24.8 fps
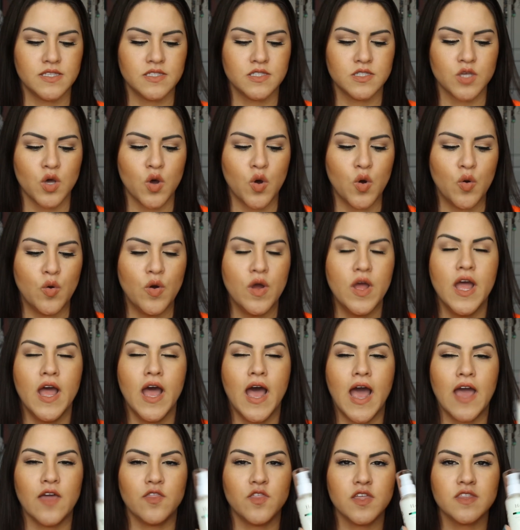So
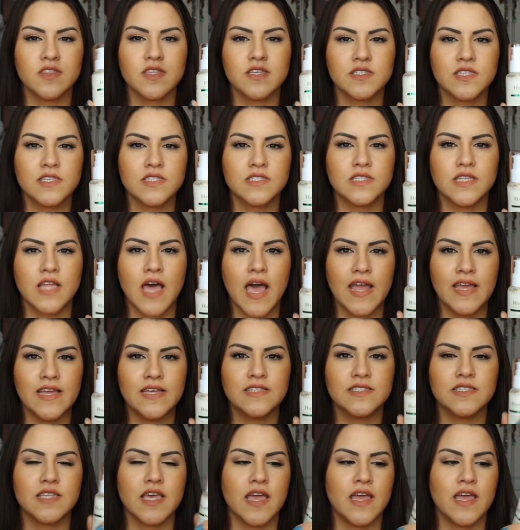I think this is nice